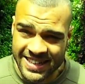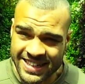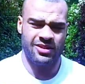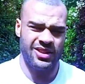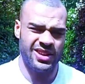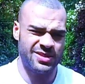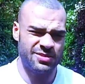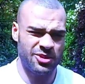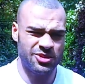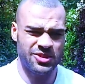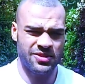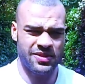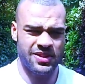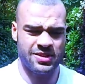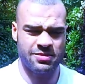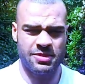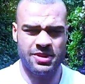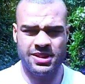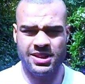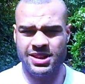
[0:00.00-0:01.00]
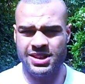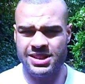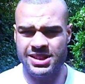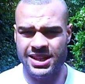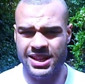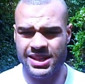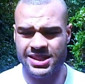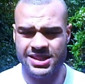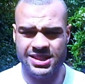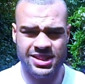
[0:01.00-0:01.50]
This multivitamin
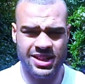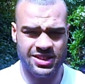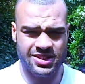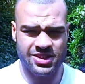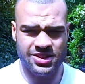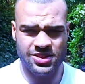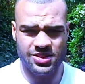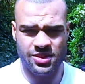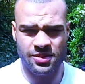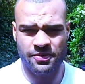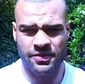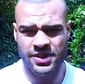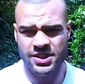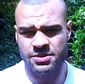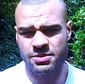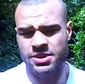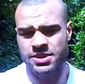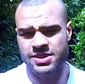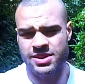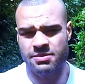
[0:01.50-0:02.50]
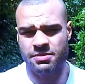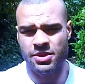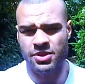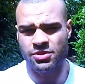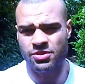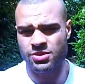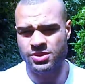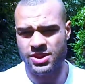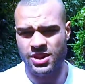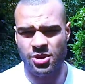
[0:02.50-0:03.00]
contains dozens of vitamins and
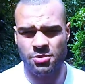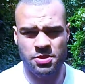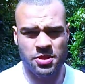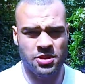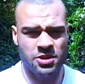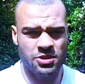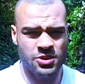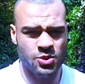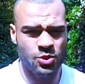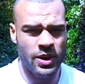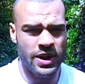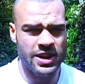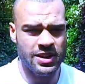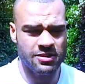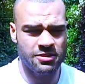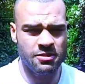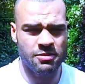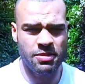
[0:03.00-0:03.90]
minerals to help you lose weight,